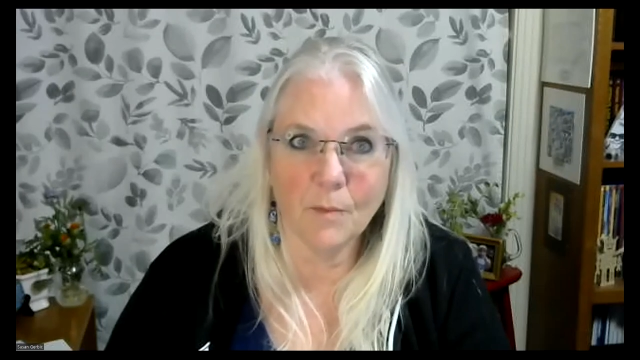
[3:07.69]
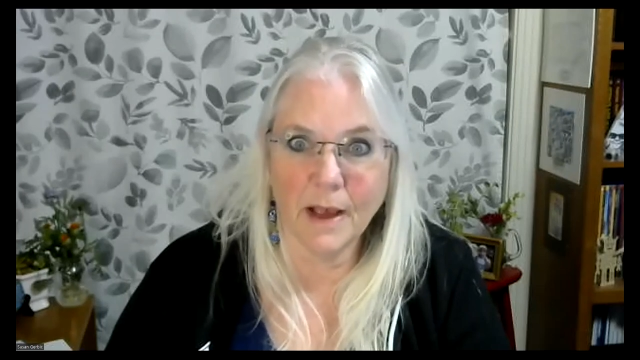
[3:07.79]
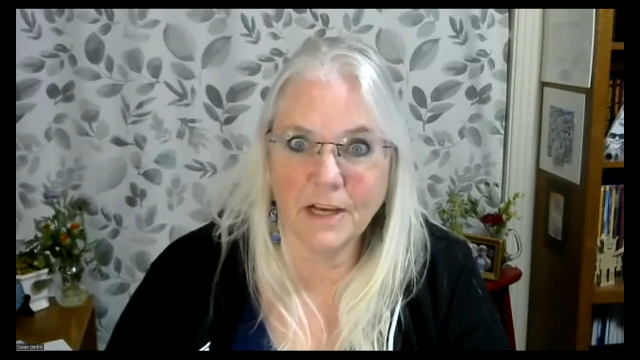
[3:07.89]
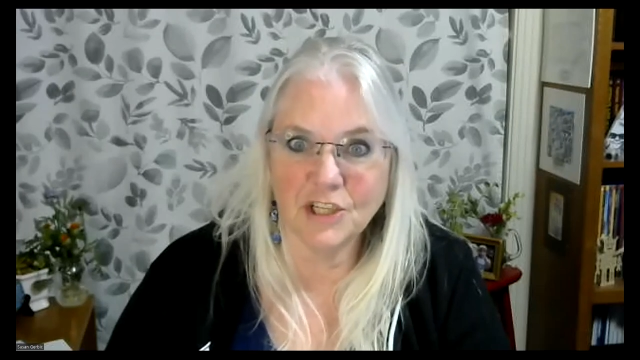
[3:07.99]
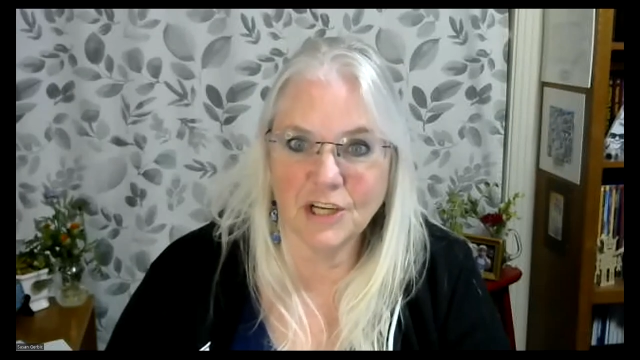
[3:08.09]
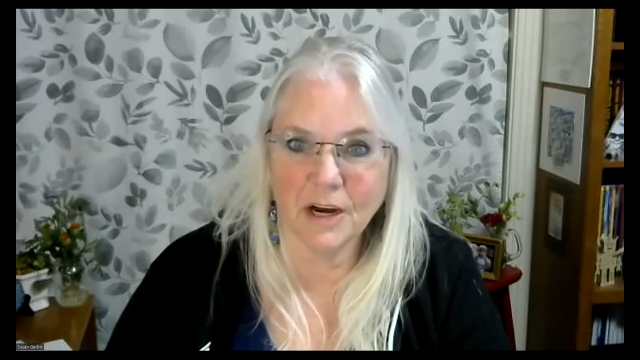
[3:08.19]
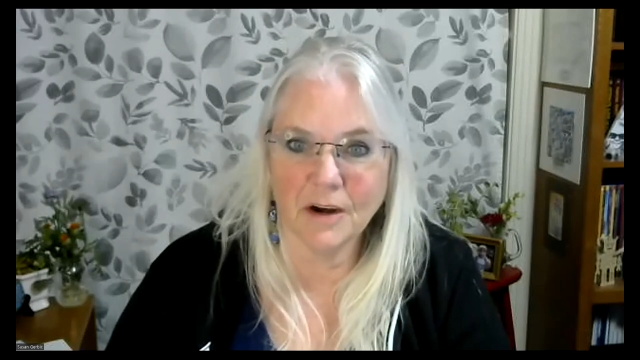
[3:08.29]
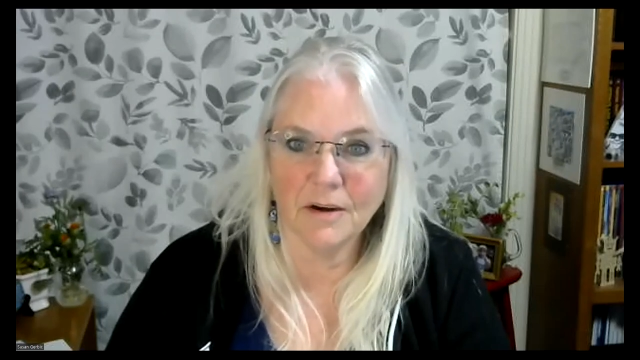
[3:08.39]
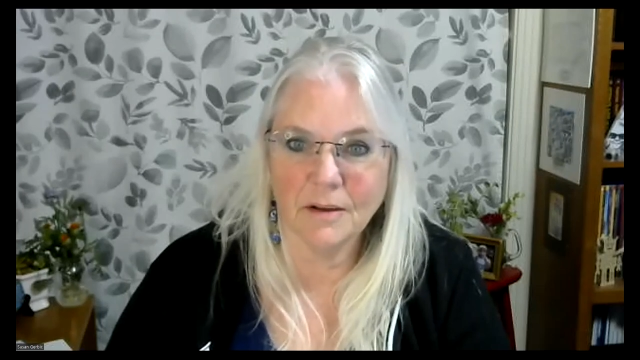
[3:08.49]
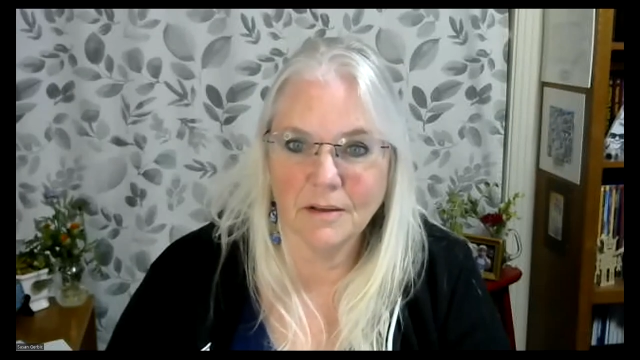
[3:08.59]

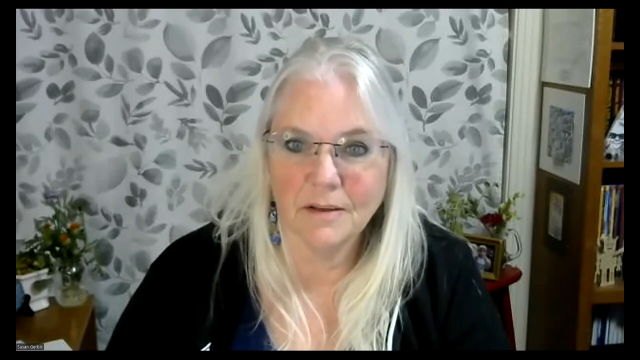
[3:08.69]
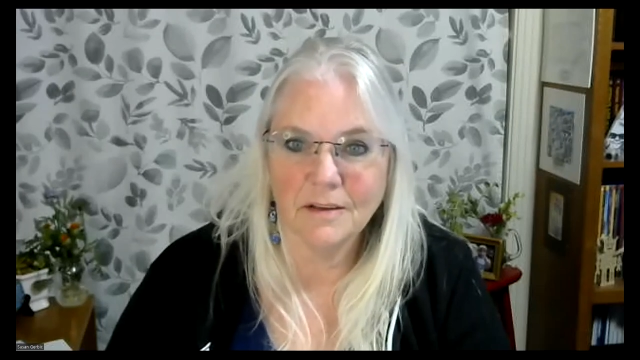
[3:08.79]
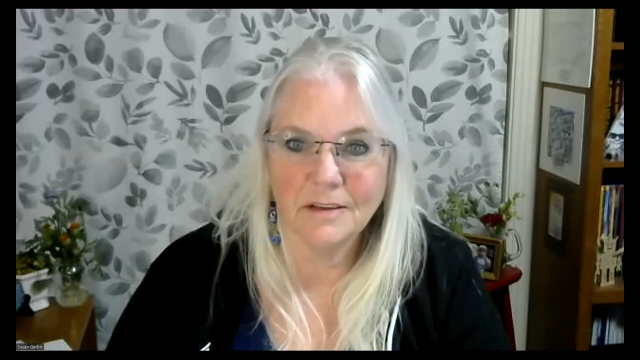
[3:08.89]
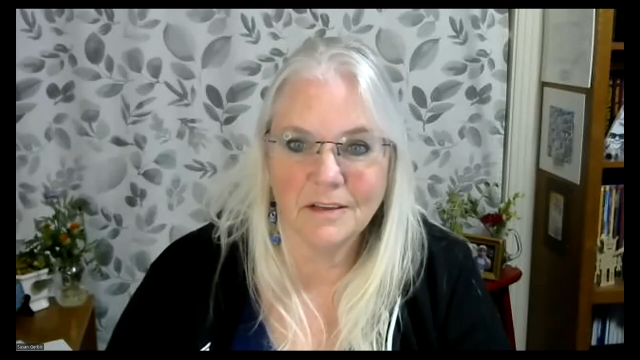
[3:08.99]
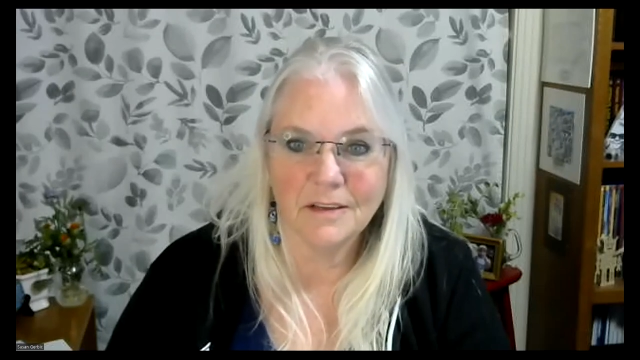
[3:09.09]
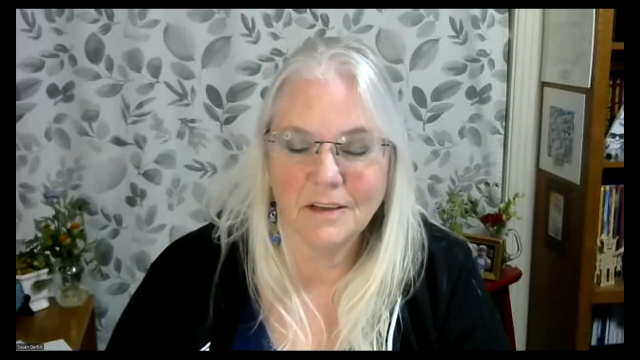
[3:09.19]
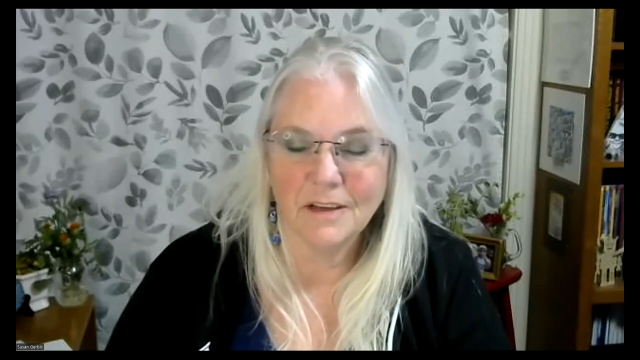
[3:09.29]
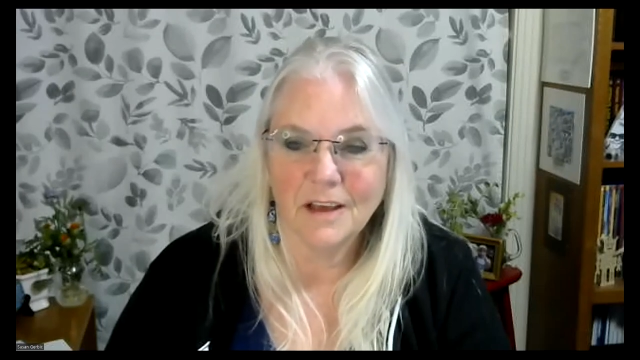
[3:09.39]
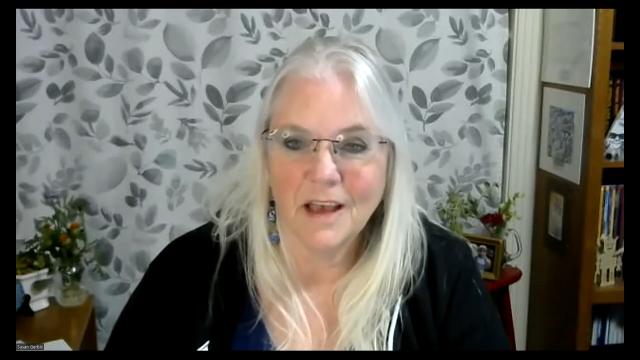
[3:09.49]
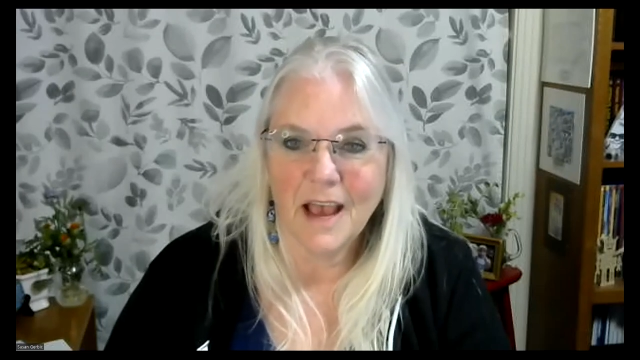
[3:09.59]
rideshare
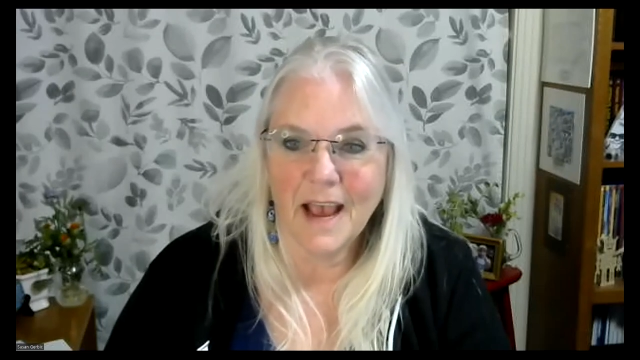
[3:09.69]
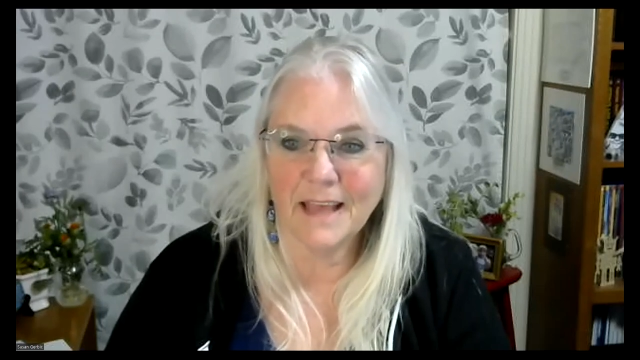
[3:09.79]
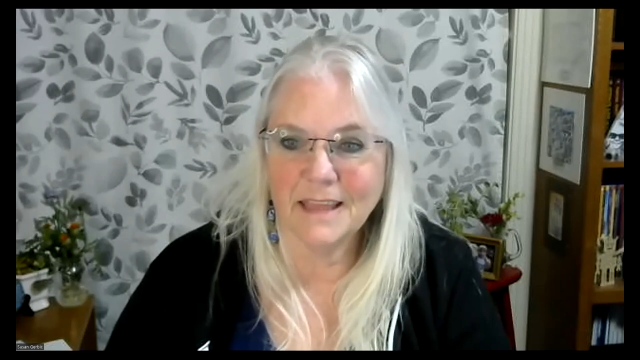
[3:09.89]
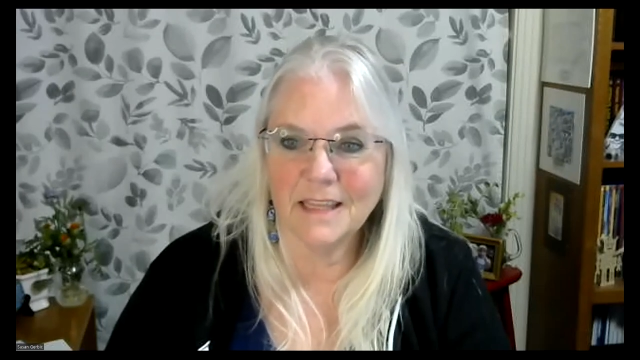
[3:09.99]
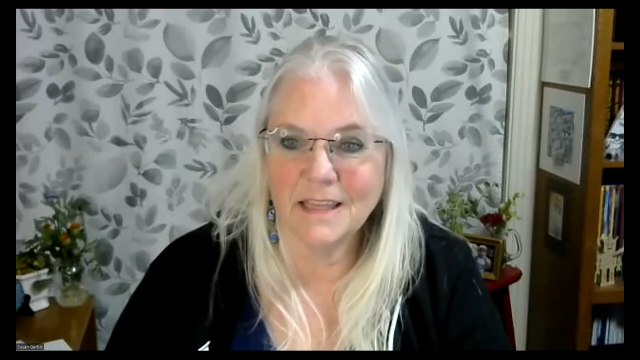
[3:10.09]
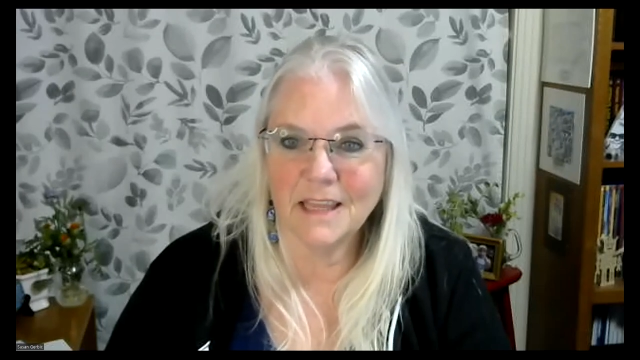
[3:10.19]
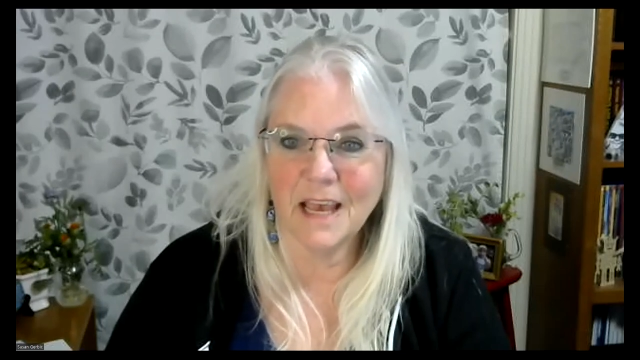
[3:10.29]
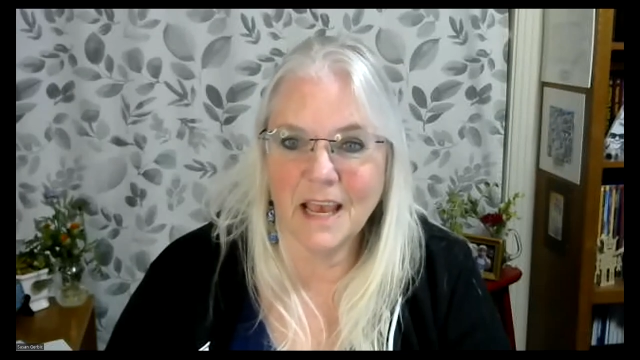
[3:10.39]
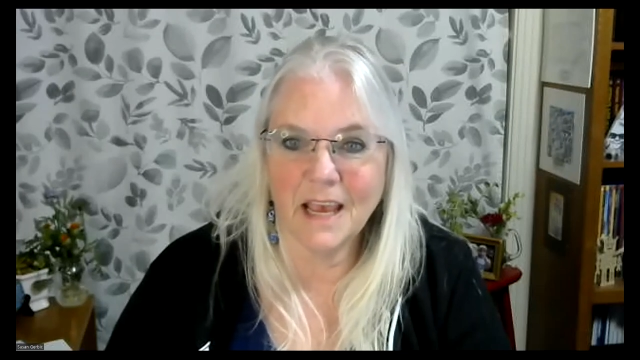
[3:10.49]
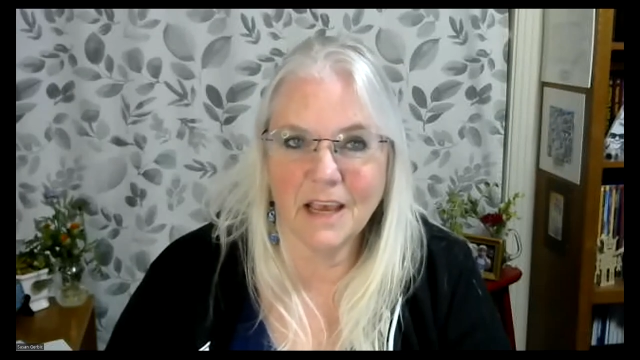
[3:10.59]
and that
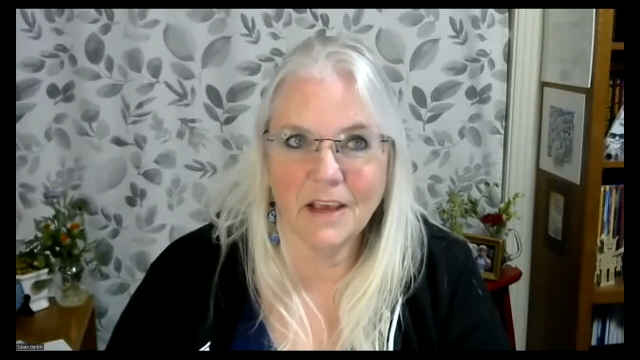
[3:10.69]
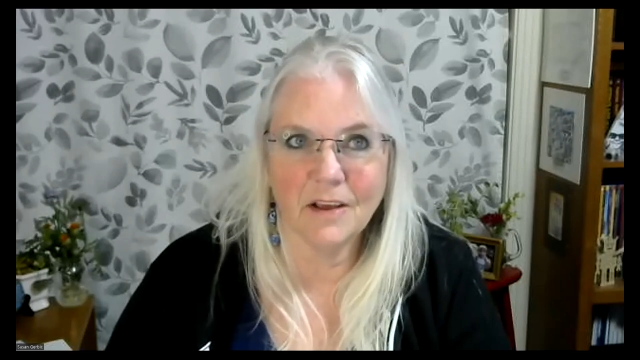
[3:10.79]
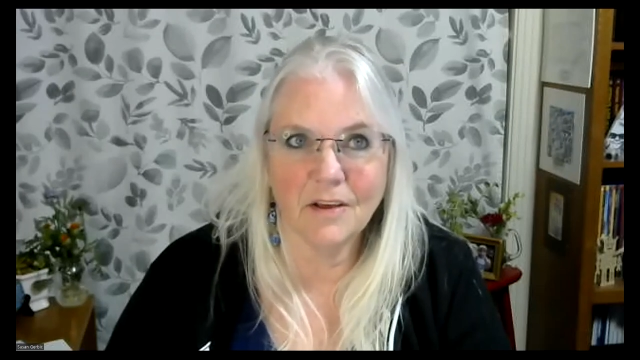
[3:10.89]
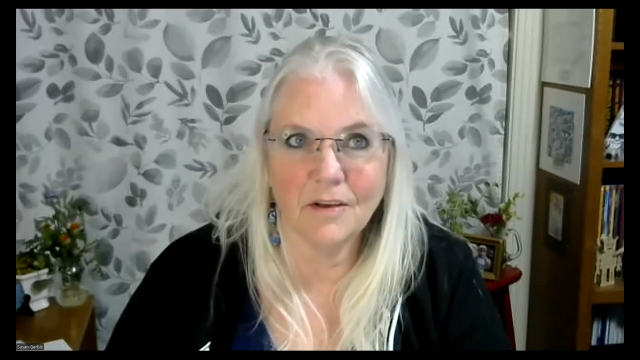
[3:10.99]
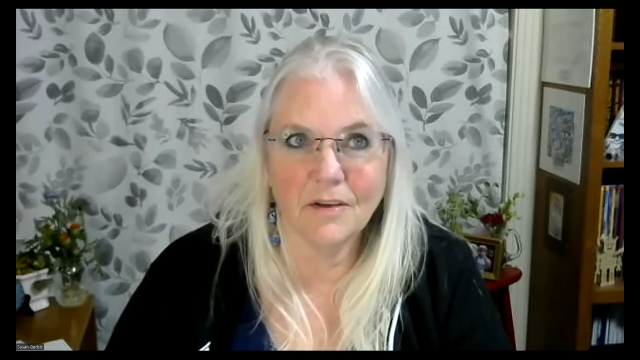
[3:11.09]
they